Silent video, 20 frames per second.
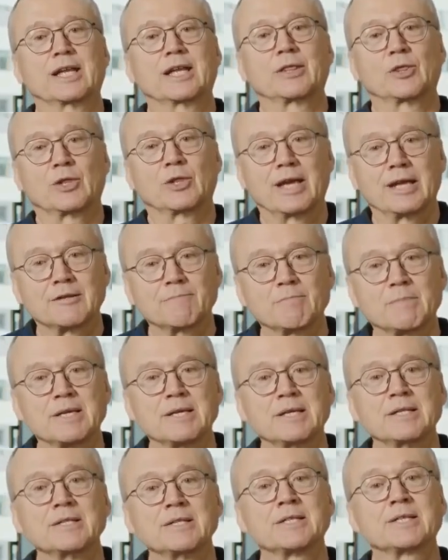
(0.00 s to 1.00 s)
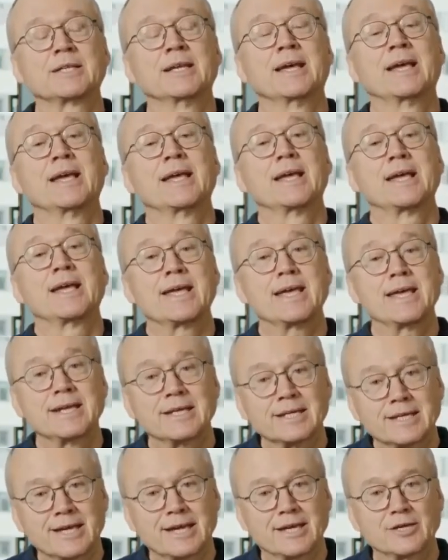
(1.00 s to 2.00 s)
And that means
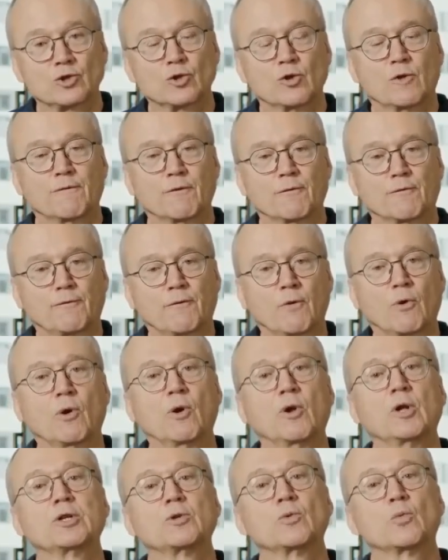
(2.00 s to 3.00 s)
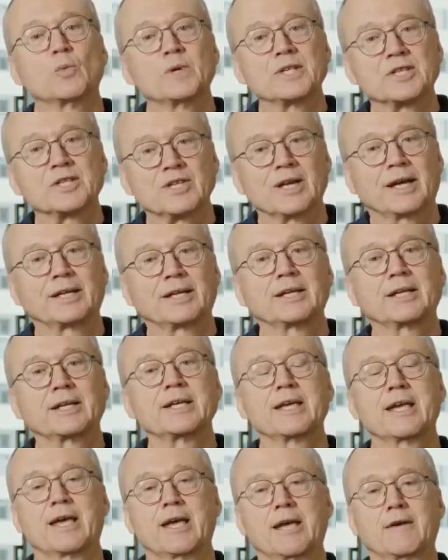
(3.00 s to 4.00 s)
in case of a fault, we
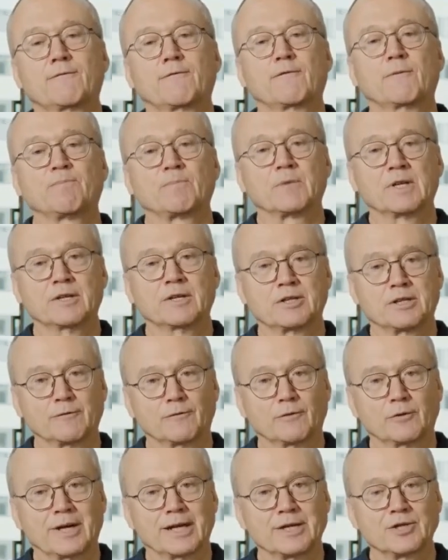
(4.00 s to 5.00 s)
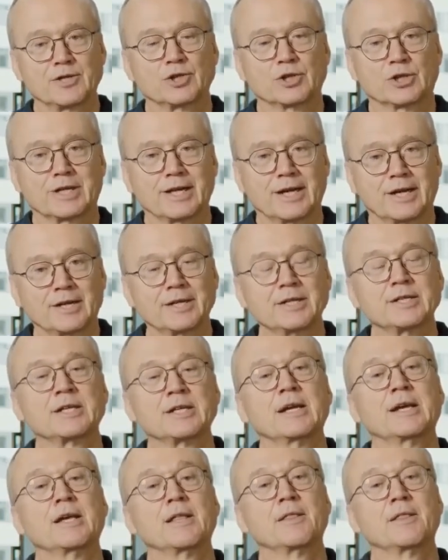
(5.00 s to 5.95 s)
suddenly have a differential current.